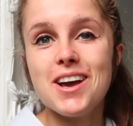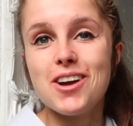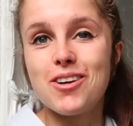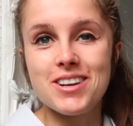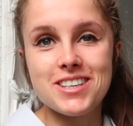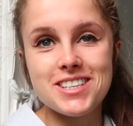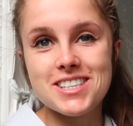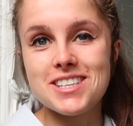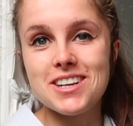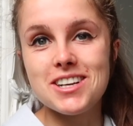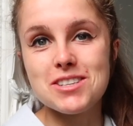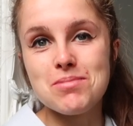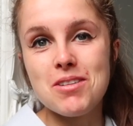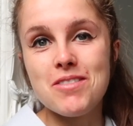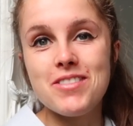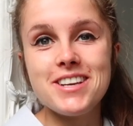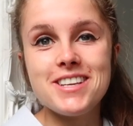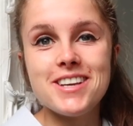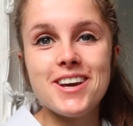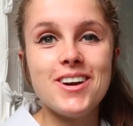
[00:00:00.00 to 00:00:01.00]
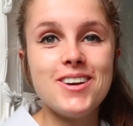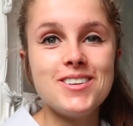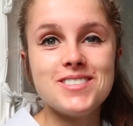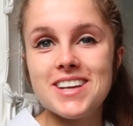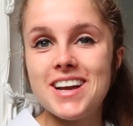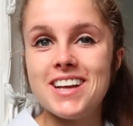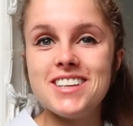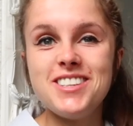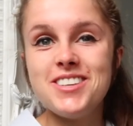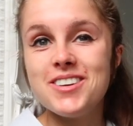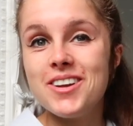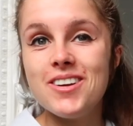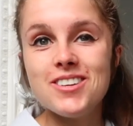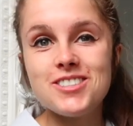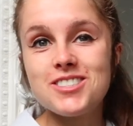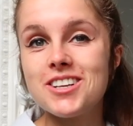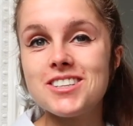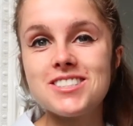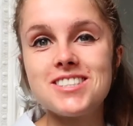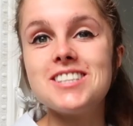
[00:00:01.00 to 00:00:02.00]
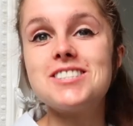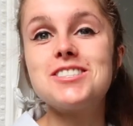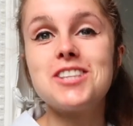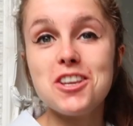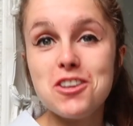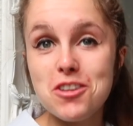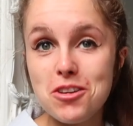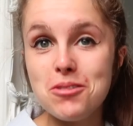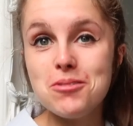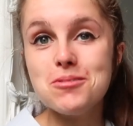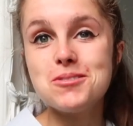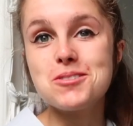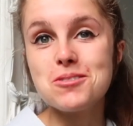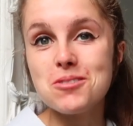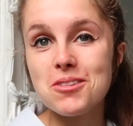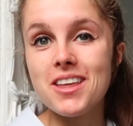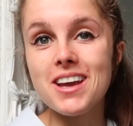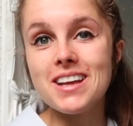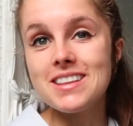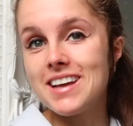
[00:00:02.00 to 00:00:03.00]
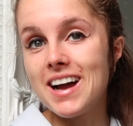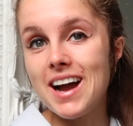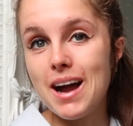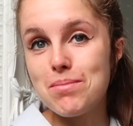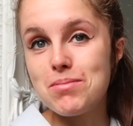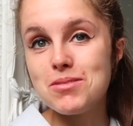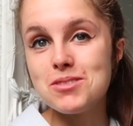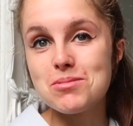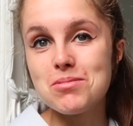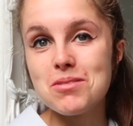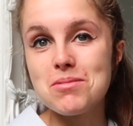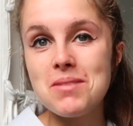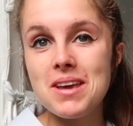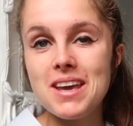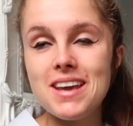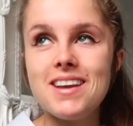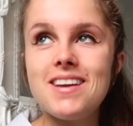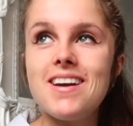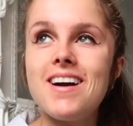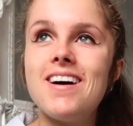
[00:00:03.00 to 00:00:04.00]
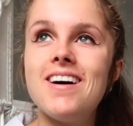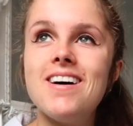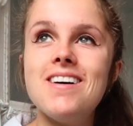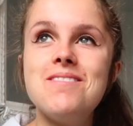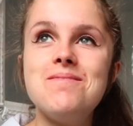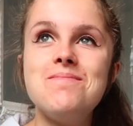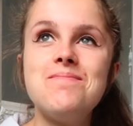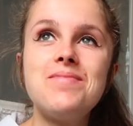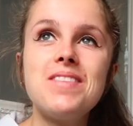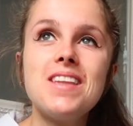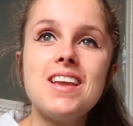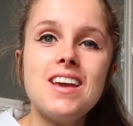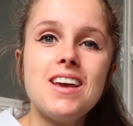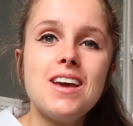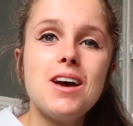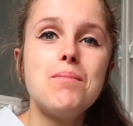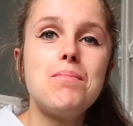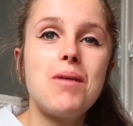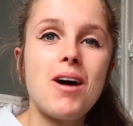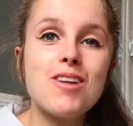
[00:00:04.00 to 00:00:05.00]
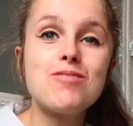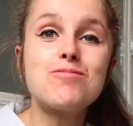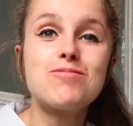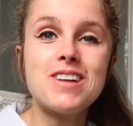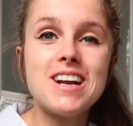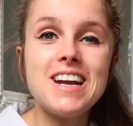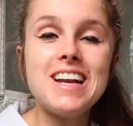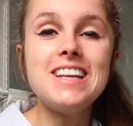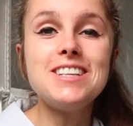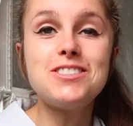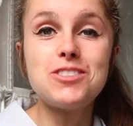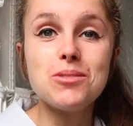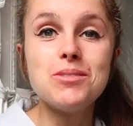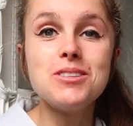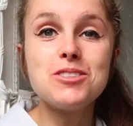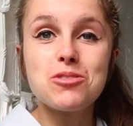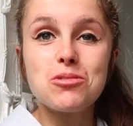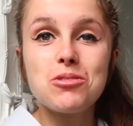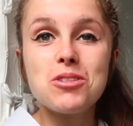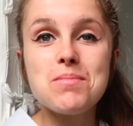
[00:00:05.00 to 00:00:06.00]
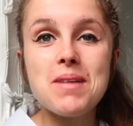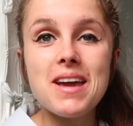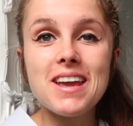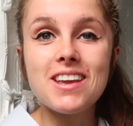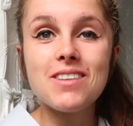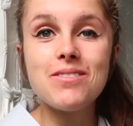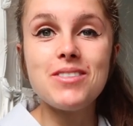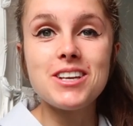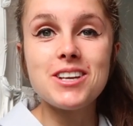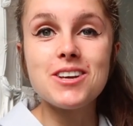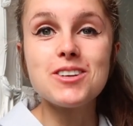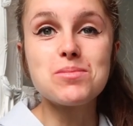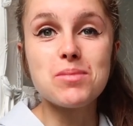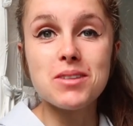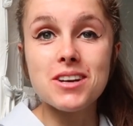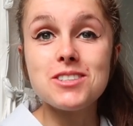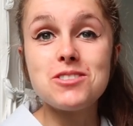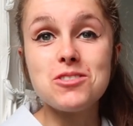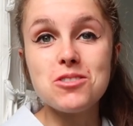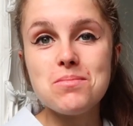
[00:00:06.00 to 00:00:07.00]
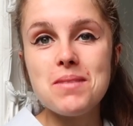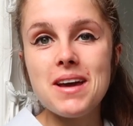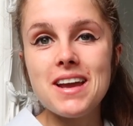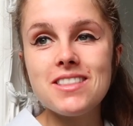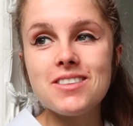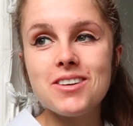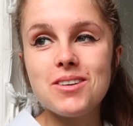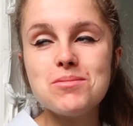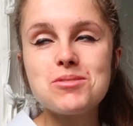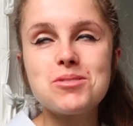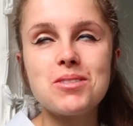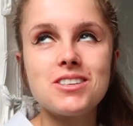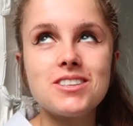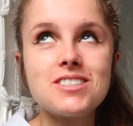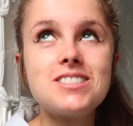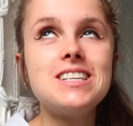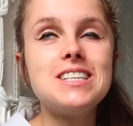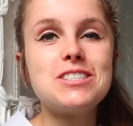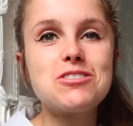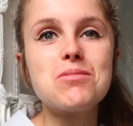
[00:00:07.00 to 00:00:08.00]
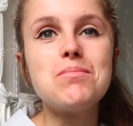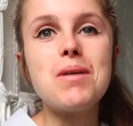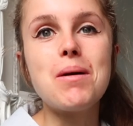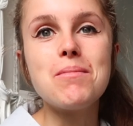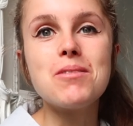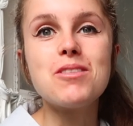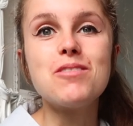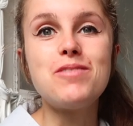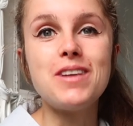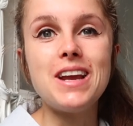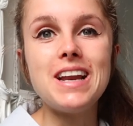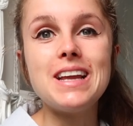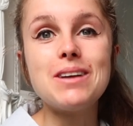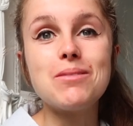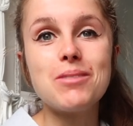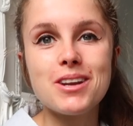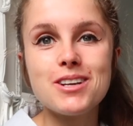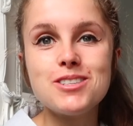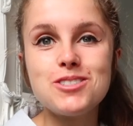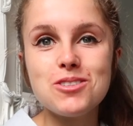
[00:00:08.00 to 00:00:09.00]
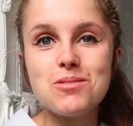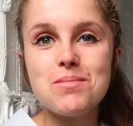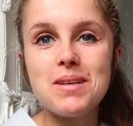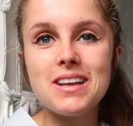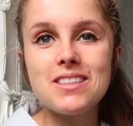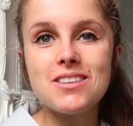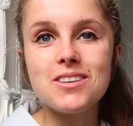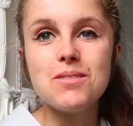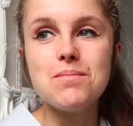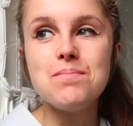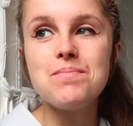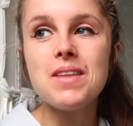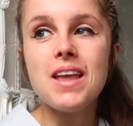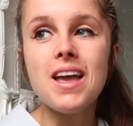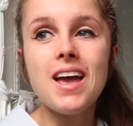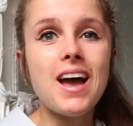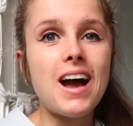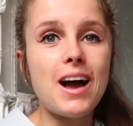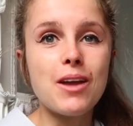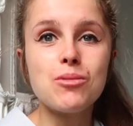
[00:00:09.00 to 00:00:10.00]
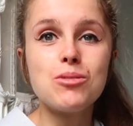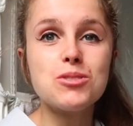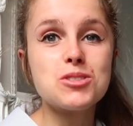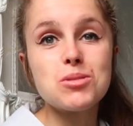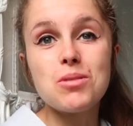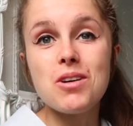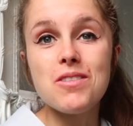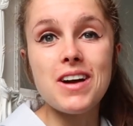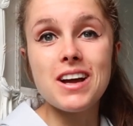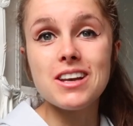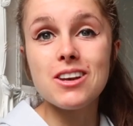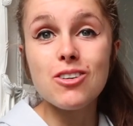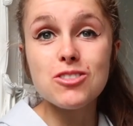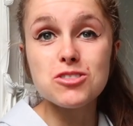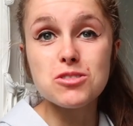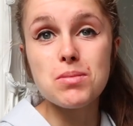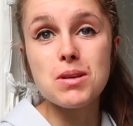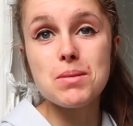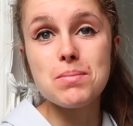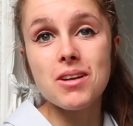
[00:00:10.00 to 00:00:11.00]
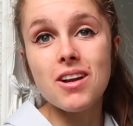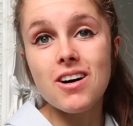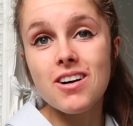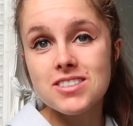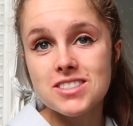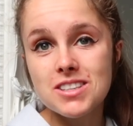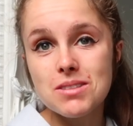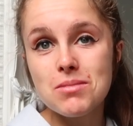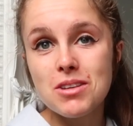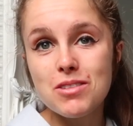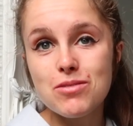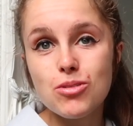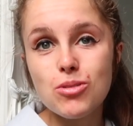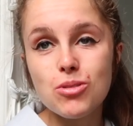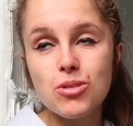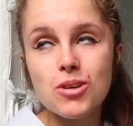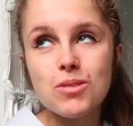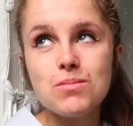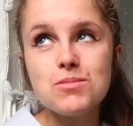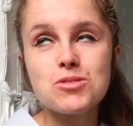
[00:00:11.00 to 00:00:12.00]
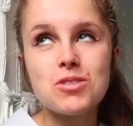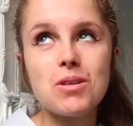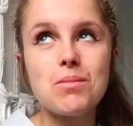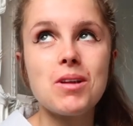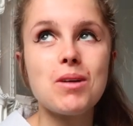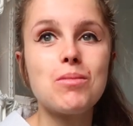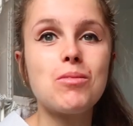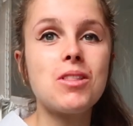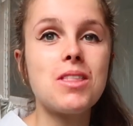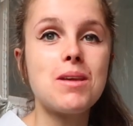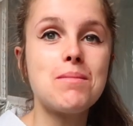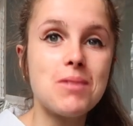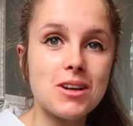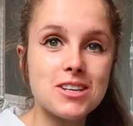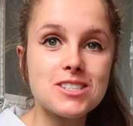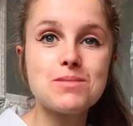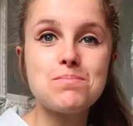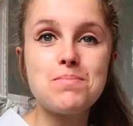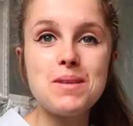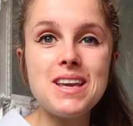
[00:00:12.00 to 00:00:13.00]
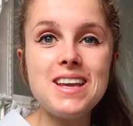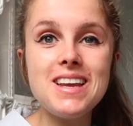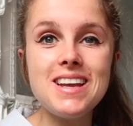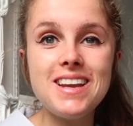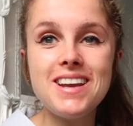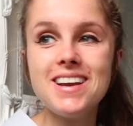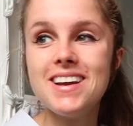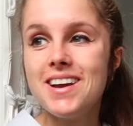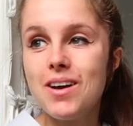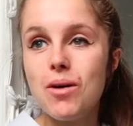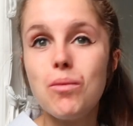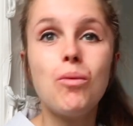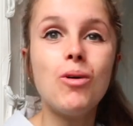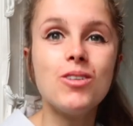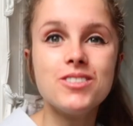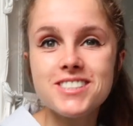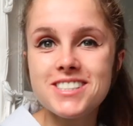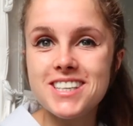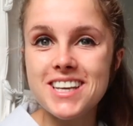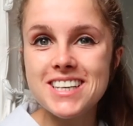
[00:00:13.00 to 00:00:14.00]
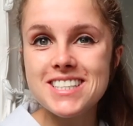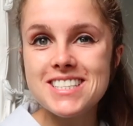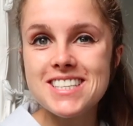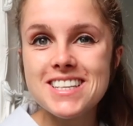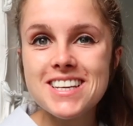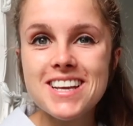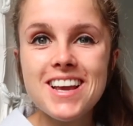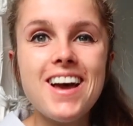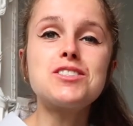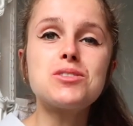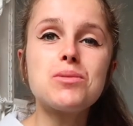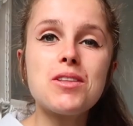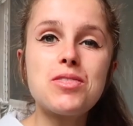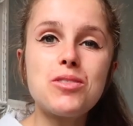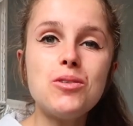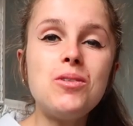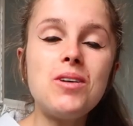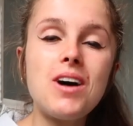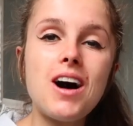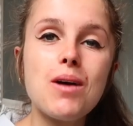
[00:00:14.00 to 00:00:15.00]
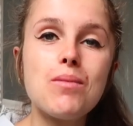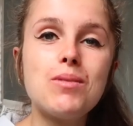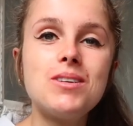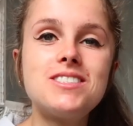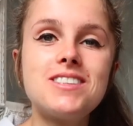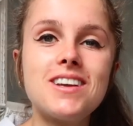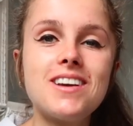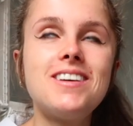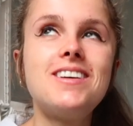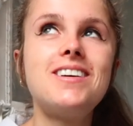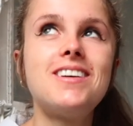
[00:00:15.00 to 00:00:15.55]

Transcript: criticize my videos, and you know, it's the usual thing that happens with me. But I really do enjoy making videos when I do make them, so I just need to remember the feeling when I do make them. And also, I've had lots of people asking me for them, so I'm like, well, they must be wanted. So I thought I would